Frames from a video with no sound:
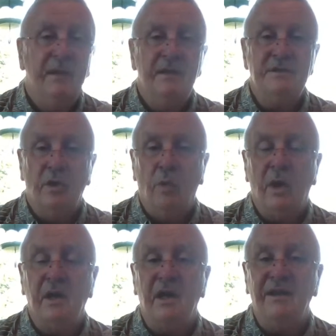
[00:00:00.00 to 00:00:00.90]
So
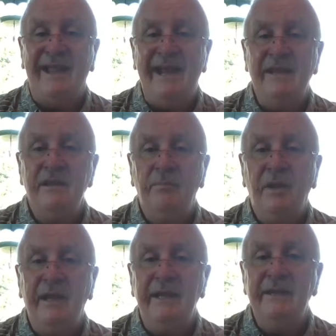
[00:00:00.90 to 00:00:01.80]
we're going to land the
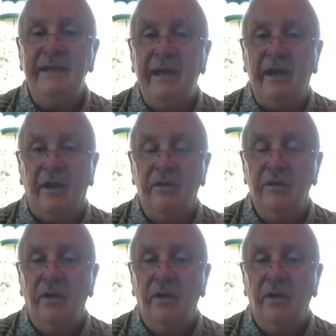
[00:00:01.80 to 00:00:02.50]
plane there